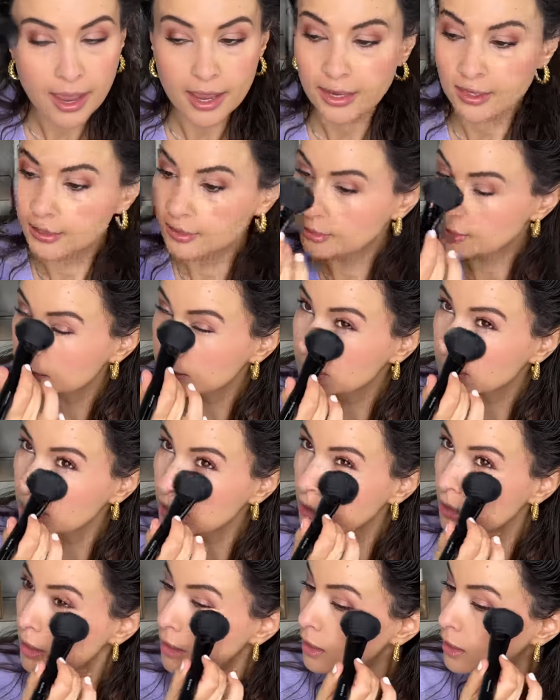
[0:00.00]
and
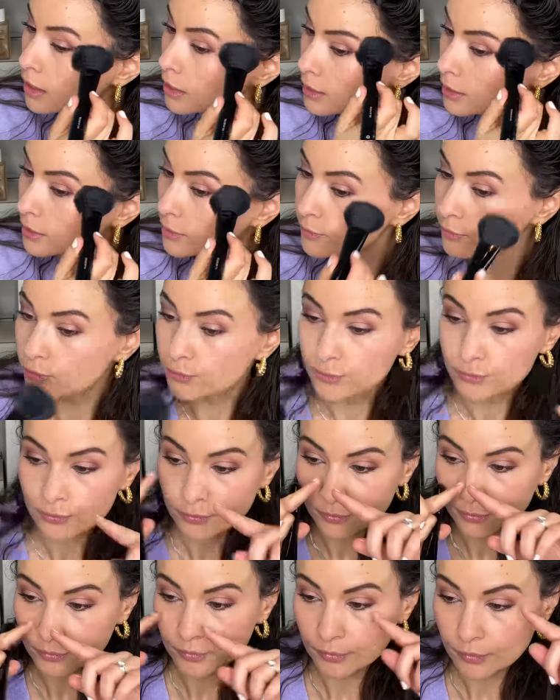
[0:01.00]
on
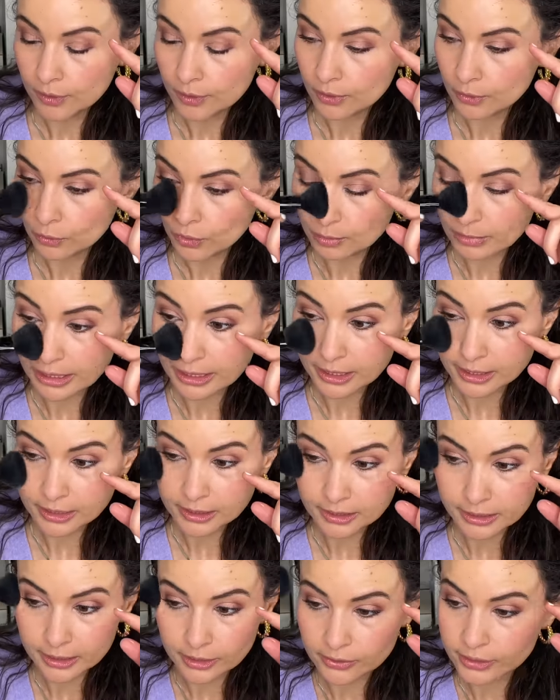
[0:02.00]
where my
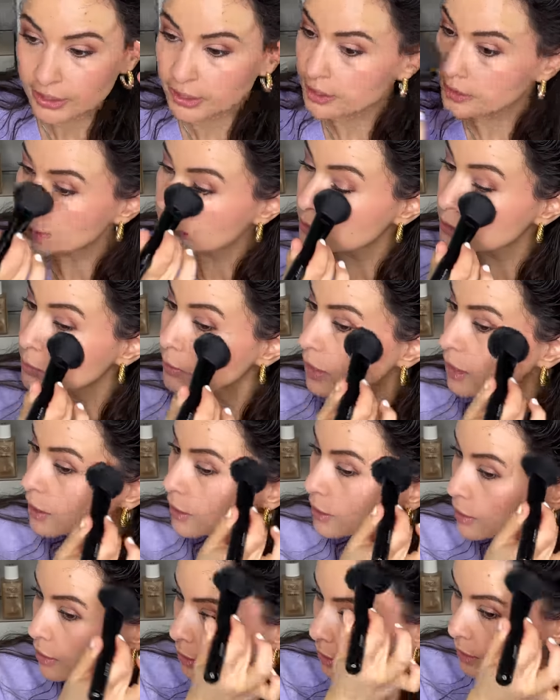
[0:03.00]
concealer is as
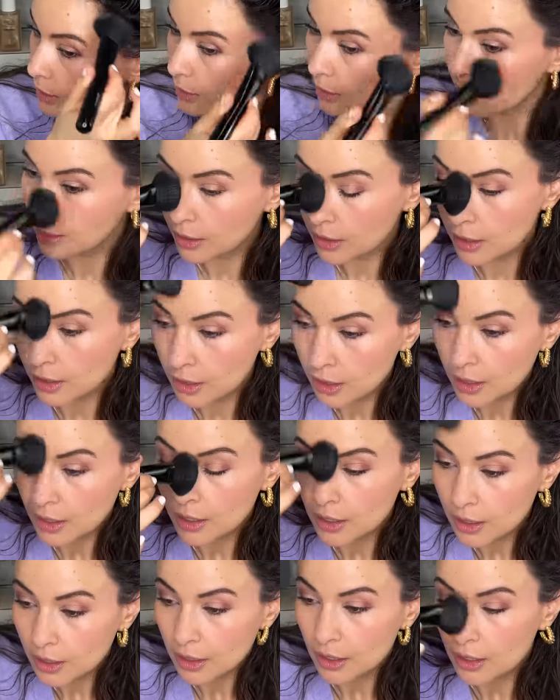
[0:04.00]
well.
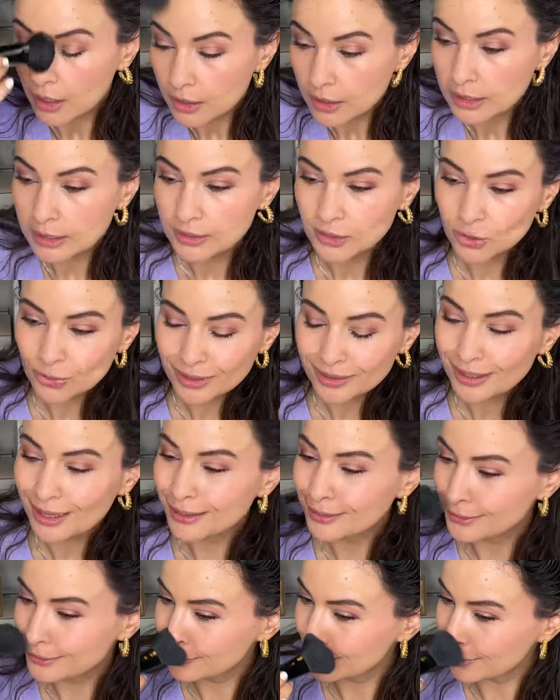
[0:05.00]
So
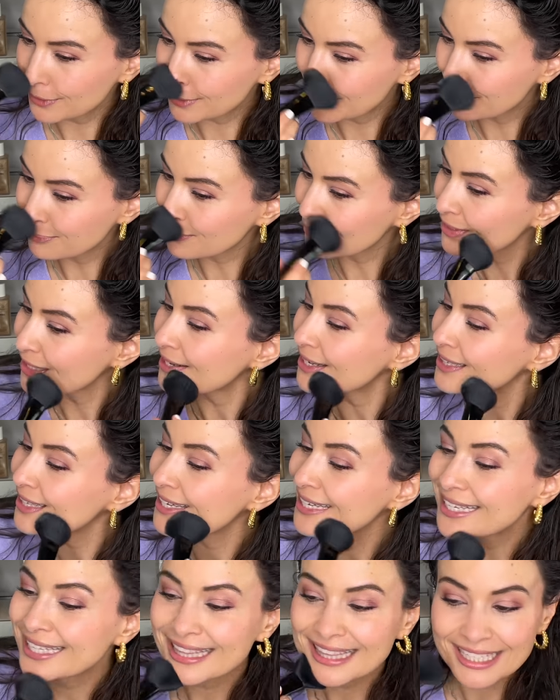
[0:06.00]
I
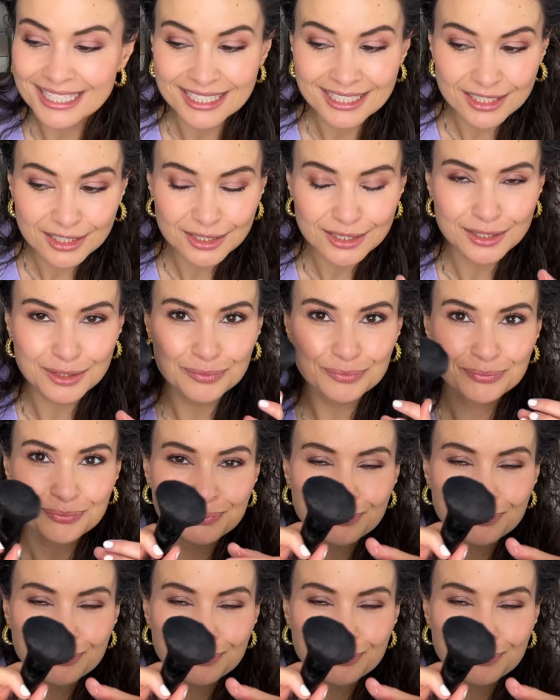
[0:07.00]
like these